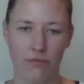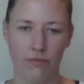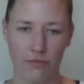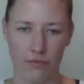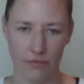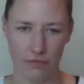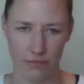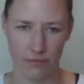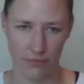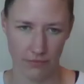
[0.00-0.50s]
to what
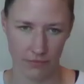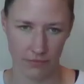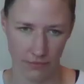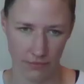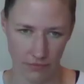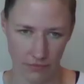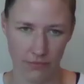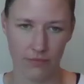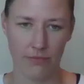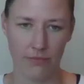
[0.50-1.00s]
you're doing now,
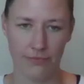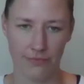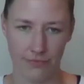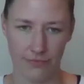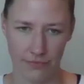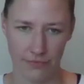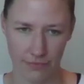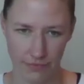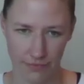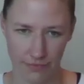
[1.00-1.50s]
but still
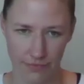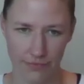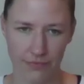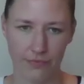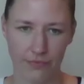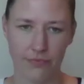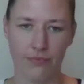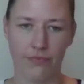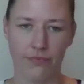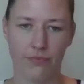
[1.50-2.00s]
within
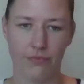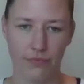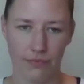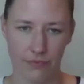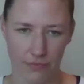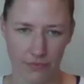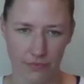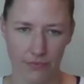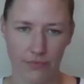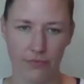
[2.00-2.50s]
tech.
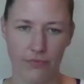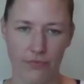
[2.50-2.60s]
Um,